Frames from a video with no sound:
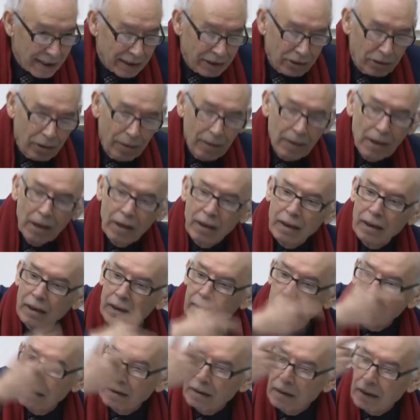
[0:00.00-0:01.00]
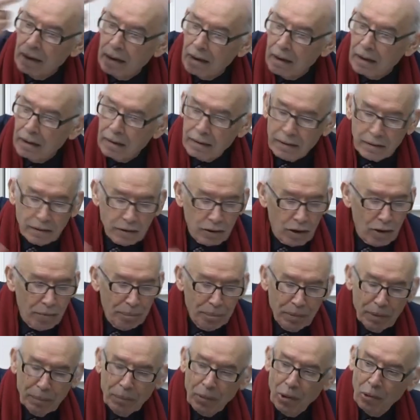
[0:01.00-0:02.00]
Then, you know,
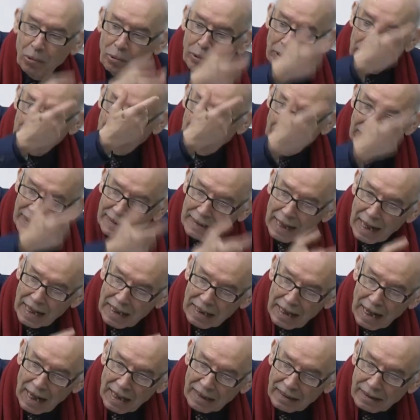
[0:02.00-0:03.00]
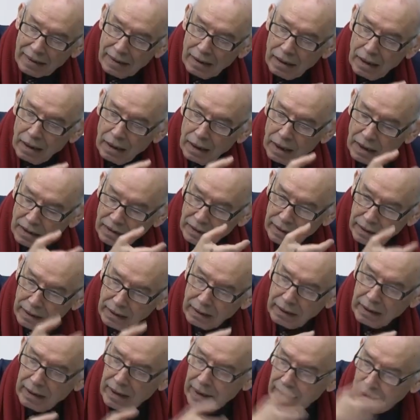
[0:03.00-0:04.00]
some people will rise as a
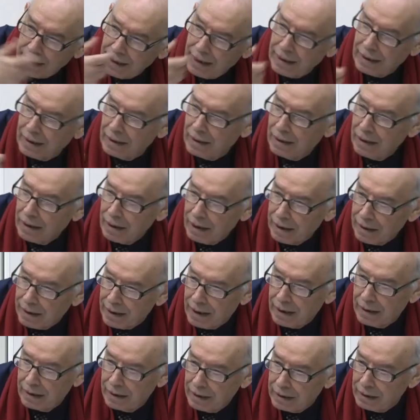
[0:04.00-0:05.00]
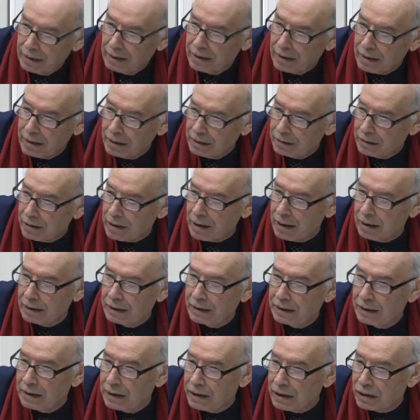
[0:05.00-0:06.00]
leader. Then leader
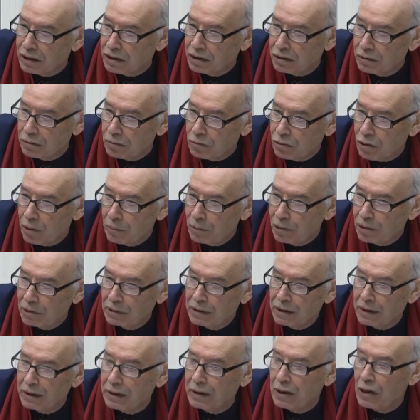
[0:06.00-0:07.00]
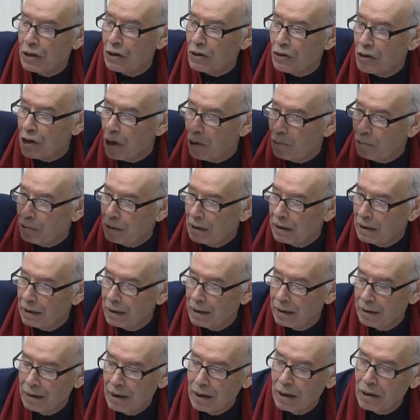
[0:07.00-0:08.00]
in each, you know, community. You
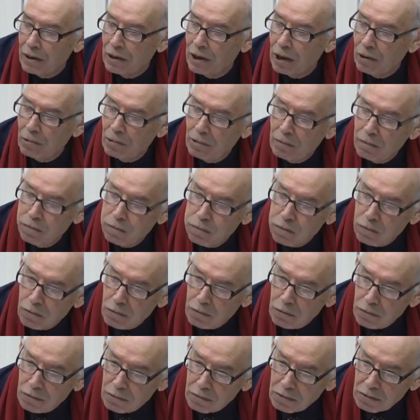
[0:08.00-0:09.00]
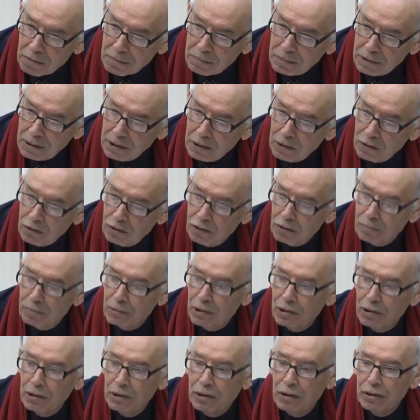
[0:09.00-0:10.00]
know, they will form
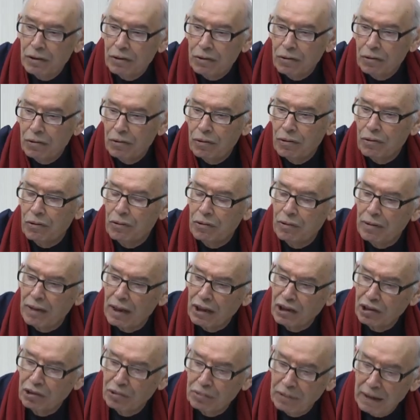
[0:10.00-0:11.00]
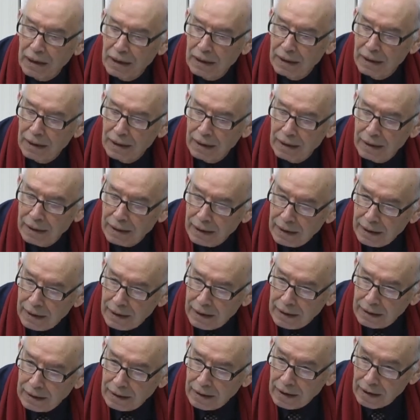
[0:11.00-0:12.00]
on the national
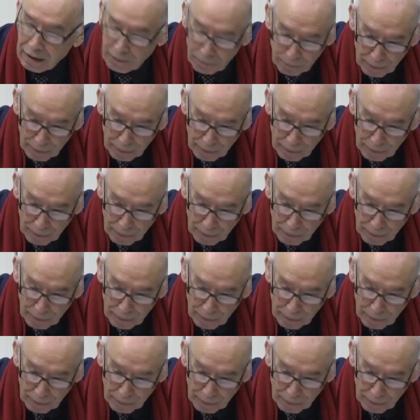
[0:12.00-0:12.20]
elite.